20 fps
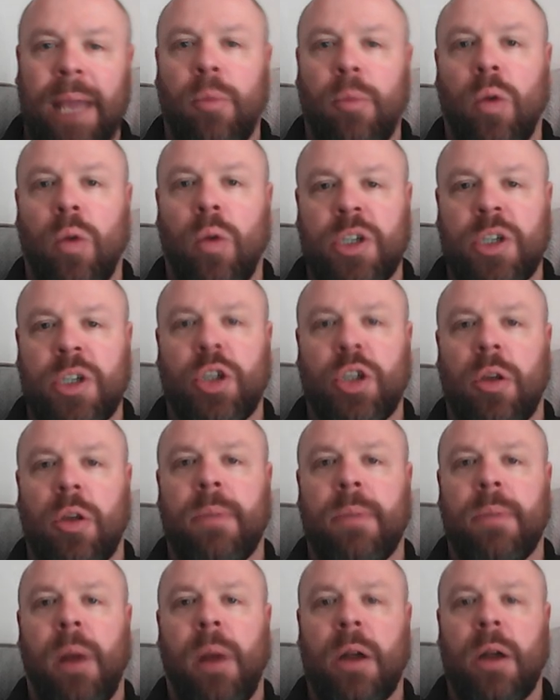more
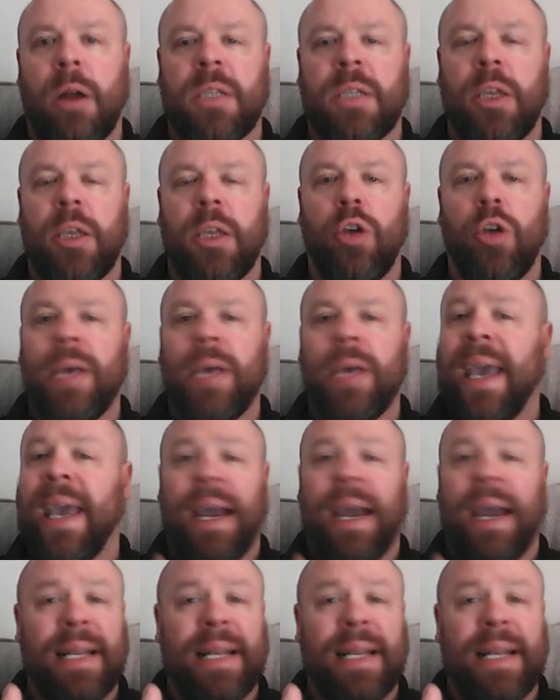southern parts of the UK.